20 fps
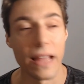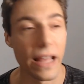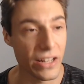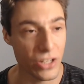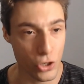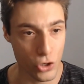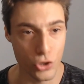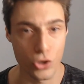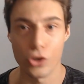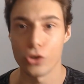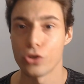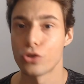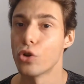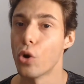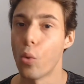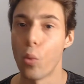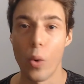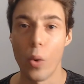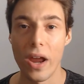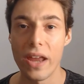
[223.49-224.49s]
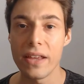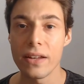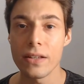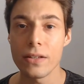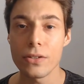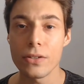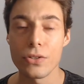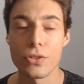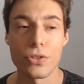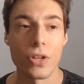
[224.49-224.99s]
That's just the way it
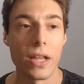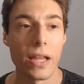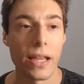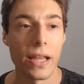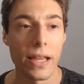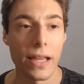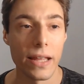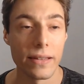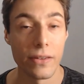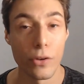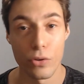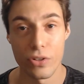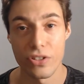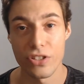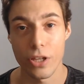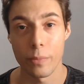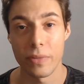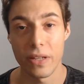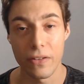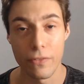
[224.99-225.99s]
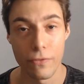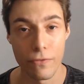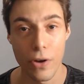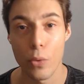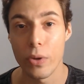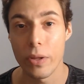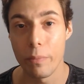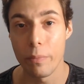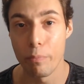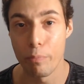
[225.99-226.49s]
is, and there's something
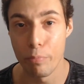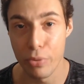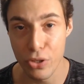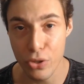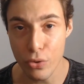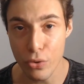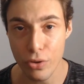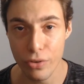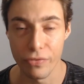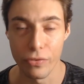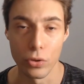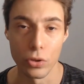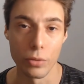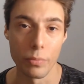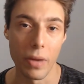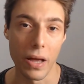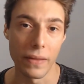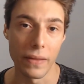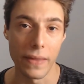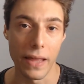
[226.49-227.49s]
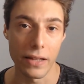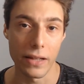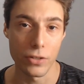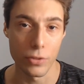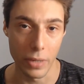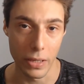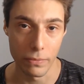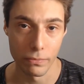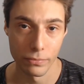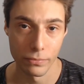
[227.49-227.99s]
very beautiful about that
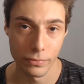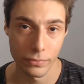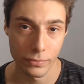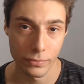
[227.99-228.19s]
to me.